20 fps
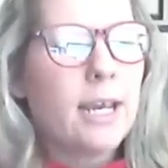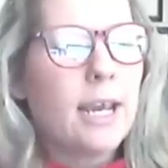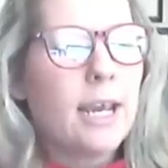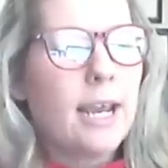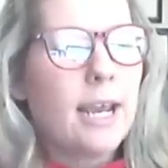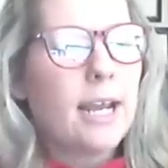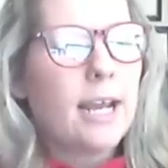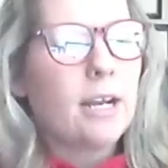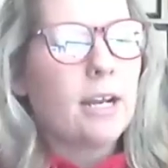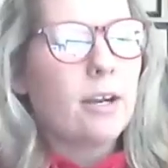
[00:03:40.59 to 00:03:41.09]

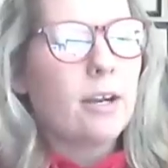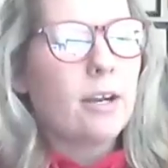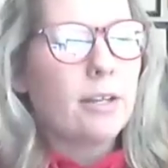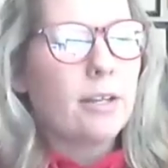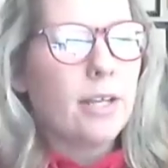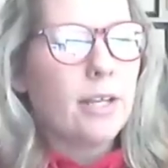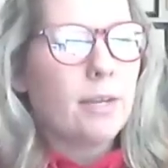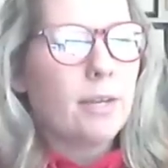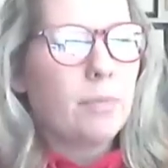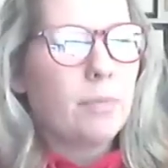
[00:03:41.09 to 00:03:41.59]
And on
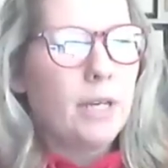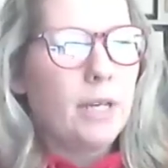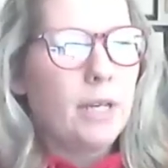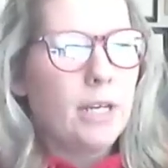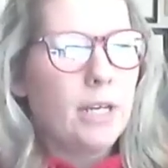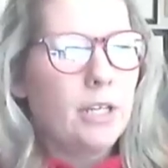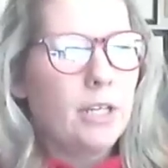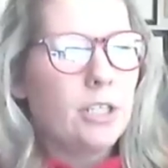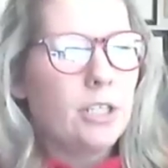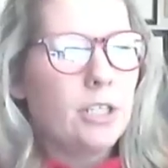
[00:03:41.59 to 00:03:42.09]
that
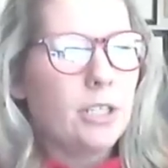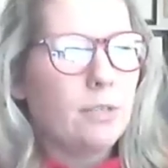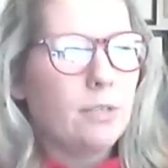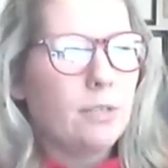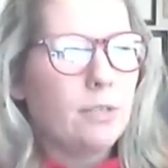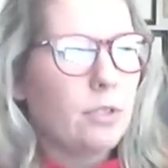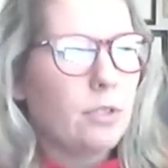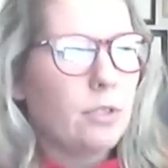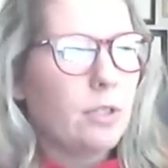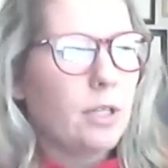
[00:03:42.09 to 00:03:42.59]
page, it
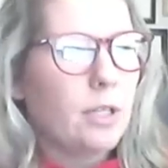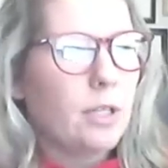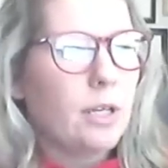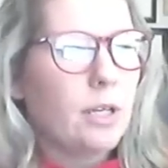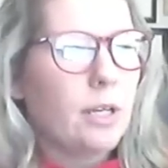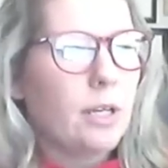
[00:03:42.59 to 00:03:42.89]
will